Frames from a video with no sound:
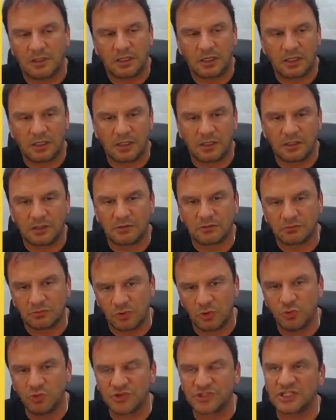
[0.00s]

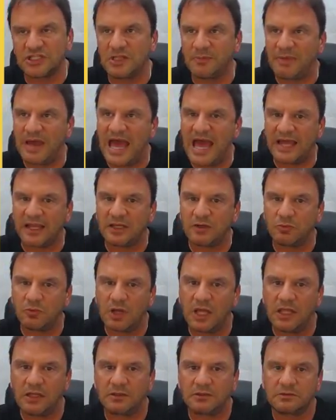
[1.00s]
who's in the pack
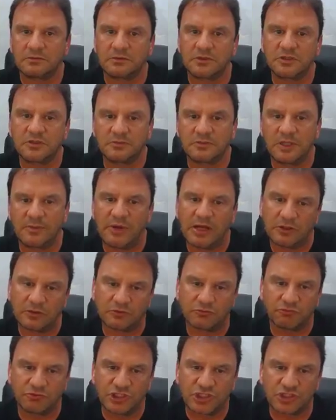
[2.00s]
and do my
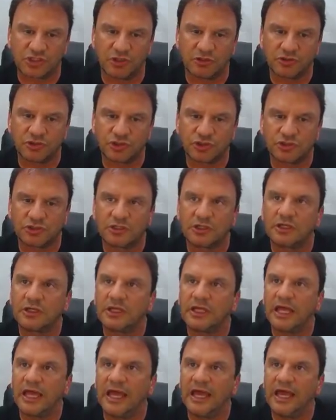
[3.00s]
little research.
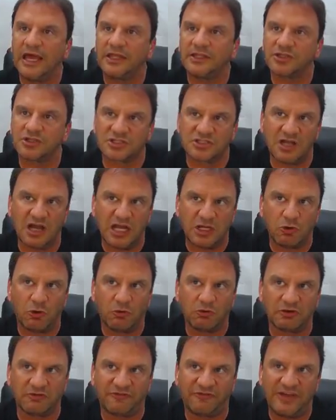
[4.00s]
And there's 9
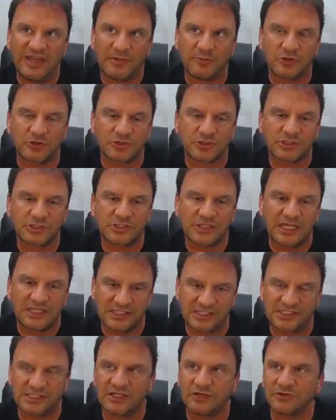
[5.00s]
Hall of Famers
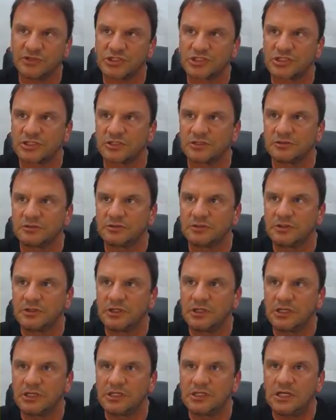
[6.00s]
in Series 2.
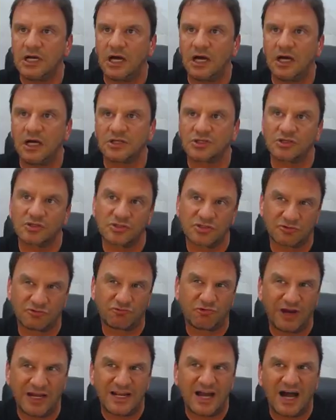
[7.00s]
So there's
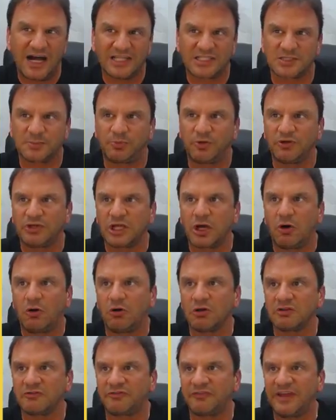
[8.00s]
great odds of pulling the
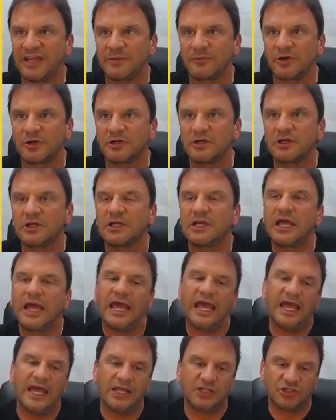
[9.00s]
Hall of Famer.
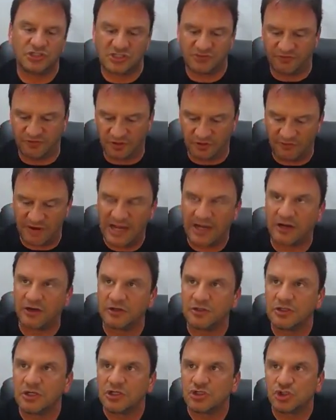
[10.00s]
And just for the
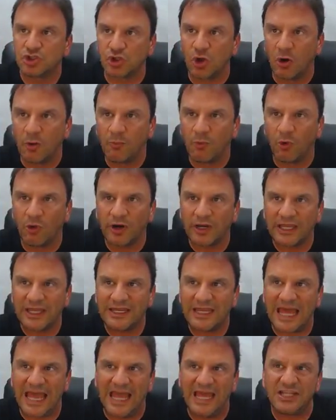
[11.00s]
record, Joe
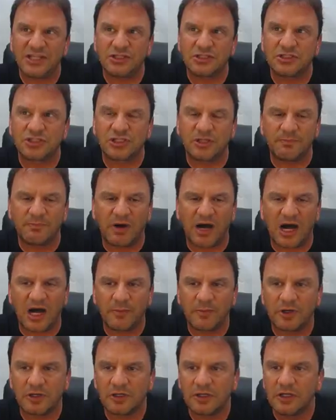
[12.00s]
Morgan and Jim
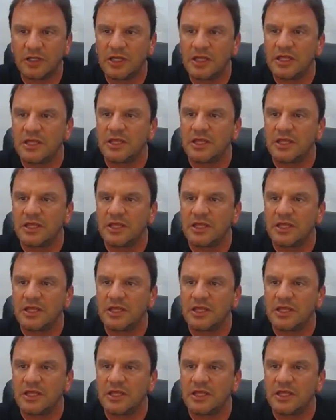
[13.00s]
Palmer,